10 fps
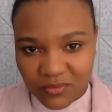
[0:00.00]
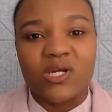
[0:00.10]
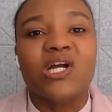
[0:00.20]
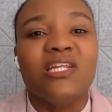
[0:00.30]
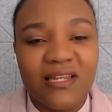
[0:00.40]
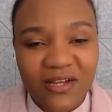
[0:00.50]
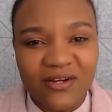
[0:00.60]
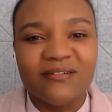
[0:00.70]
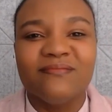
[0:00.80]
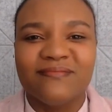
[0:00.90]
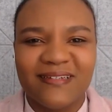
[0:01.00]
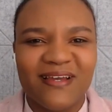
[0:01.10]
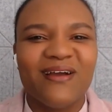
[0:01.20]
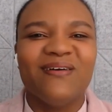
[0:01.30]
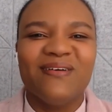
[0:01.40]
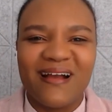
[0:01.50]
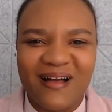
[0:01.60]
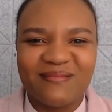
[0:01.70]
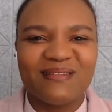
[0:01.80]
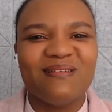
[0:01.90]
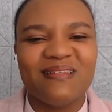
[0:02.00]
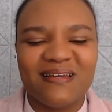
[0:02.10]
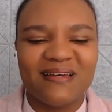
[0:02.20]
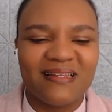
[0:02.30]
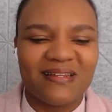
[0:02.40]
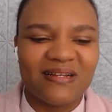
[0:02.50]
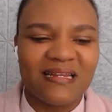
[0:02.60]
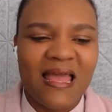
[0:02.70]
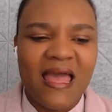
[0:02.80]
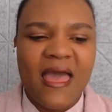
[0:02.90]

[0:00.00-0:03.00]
we're going to learn. We're absolutely going to learn.